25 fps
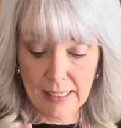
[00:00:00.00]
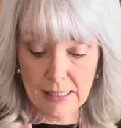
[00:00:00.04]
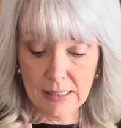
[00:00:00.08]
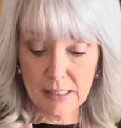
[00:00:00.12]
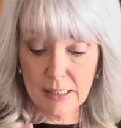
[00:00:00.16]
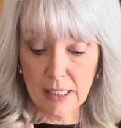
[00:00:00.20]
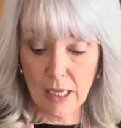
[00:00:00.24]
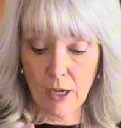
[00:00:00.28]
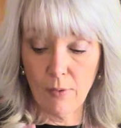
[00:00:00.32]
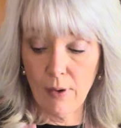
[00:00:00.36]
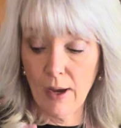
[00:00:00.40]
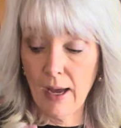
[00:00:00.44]

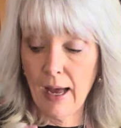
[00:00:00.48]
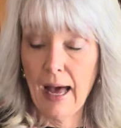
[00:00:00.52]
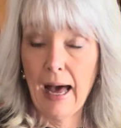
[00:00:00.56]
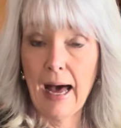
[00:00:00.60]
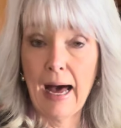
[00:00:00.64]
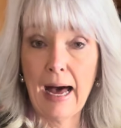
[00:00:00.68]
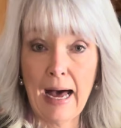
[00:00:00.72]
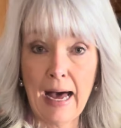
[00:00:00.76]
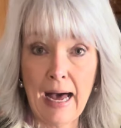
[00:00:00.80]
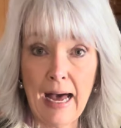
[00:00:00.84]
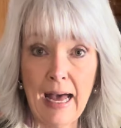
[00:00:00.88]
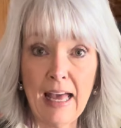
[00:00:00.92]
So
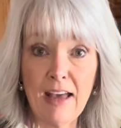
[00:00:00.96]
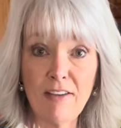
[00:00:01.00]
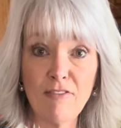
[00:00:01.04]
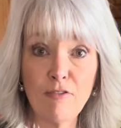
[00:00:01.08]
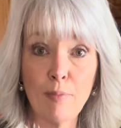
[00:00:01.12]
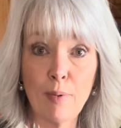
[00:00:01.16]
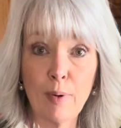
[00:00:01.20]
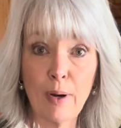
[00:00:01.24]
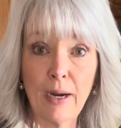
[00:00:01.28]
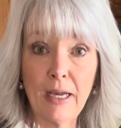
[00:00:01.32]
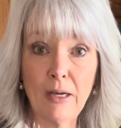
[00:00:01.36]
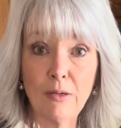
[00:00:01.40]
I have
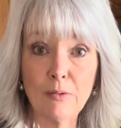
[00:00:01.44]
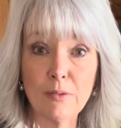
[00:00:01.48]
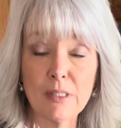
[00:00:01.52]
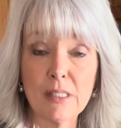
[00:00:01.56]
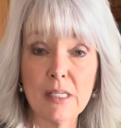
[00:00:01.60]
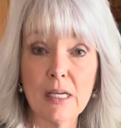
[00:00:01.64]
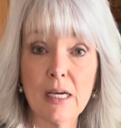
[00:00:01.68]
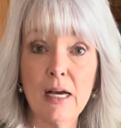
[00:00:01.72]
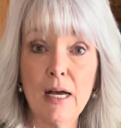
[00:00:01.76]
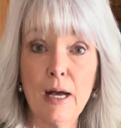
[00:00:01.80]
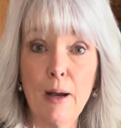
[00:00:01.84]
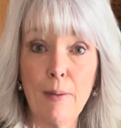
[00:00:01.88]
browned
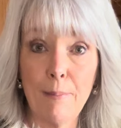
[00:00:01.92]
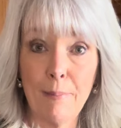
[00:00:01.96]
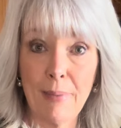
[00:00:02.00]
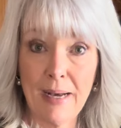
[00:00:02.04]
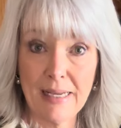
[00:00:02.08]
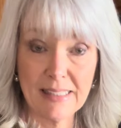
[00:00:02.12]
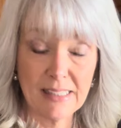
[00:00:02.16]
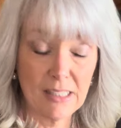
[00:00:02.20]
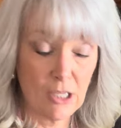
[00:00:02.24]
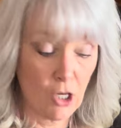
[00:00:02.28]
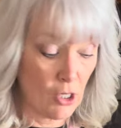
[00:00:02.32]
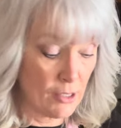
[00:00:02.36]
my
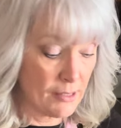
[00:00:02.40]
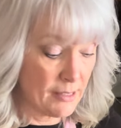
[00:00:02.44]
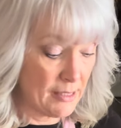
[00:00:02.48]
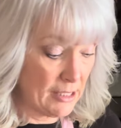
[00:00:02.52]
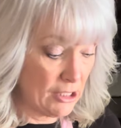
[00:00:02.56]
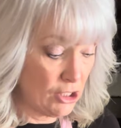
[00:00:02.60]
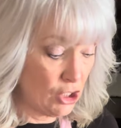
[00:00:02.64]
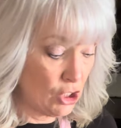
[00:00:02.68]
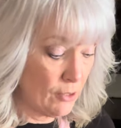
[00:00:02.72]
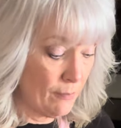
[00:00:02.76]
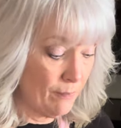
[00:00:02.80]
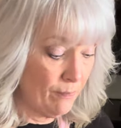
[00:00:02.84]

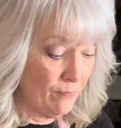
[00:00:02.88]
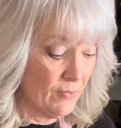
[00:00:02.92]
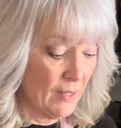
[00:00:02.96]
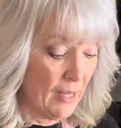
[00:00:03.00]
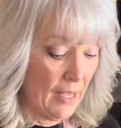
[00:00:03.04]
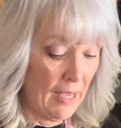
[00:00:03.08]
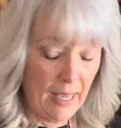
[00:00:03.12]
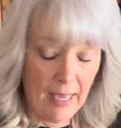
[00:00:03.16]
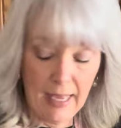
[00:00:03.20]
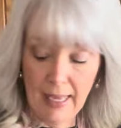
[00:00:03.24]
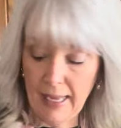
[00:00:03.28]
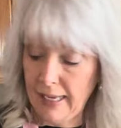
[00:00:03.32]
sausage,
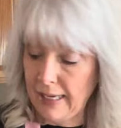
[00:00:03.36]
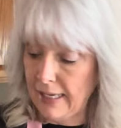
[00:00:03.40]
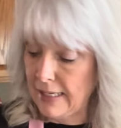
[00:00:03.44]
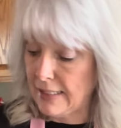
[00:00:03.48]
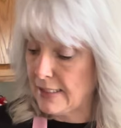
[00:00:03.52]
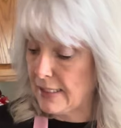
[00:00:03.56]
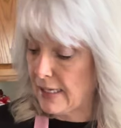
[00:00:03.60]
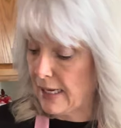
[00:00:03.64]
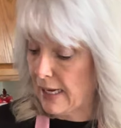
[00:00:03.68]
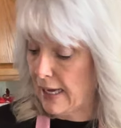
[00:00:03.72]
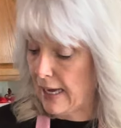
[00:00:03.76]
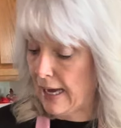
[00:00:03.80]

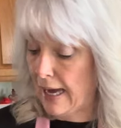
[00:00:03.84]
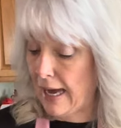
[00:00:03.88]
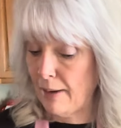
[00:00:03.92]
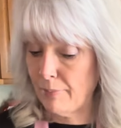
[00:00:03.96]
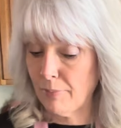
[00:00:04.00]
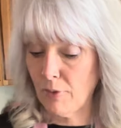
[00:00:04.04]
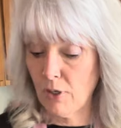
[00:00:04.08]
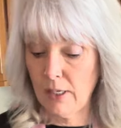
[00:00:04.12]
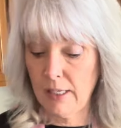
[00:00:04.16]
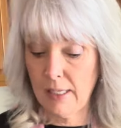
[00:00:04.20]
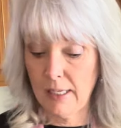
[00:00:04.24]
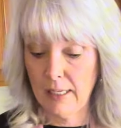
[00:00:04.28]
and I'm
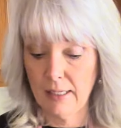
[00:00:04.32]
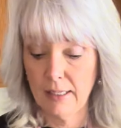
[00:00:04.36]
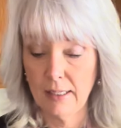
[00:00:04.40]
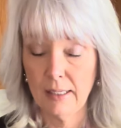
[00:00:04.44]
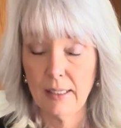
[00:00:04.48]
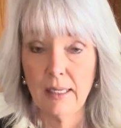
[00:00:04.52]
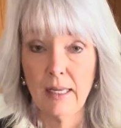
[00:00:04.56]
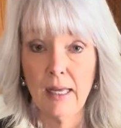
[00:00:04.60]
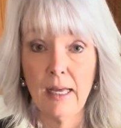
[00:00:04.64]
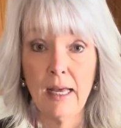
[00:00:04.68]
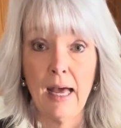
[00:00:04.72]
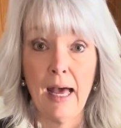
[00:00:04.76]
going to
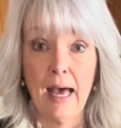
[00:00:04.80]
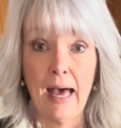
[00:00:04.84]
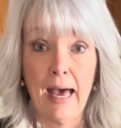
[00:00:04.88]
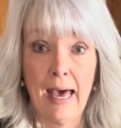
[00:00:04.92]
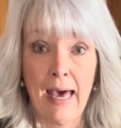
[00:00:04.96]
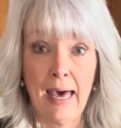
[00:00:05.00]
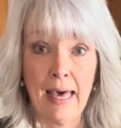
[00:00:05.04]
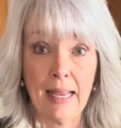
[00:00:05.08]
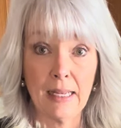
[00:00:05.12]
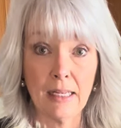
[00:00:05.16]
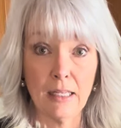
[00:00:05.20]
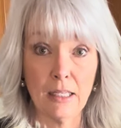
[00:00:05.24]

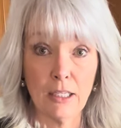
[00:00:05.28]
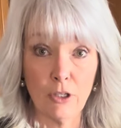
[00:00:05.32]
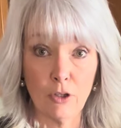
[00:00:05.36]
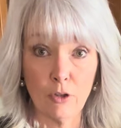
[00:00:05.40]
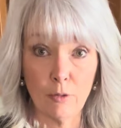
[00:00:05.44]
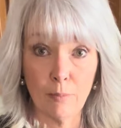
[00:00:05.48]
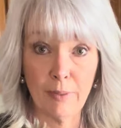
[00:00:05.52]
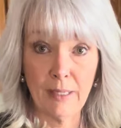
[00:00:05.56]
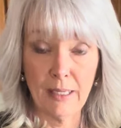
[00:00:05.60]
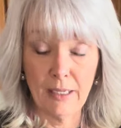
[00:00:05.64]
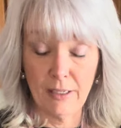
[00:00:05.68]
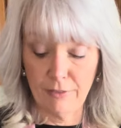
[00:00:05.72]
add a little
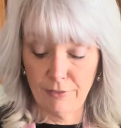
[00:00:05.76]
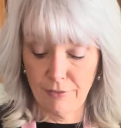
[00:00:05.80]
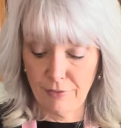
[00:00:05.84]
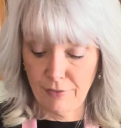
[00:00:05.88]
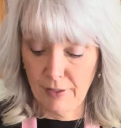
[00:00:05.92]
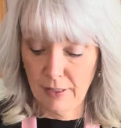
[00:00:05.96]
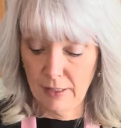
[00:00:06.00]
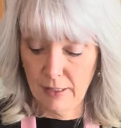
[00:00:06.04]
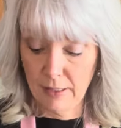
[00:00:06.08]
bit of,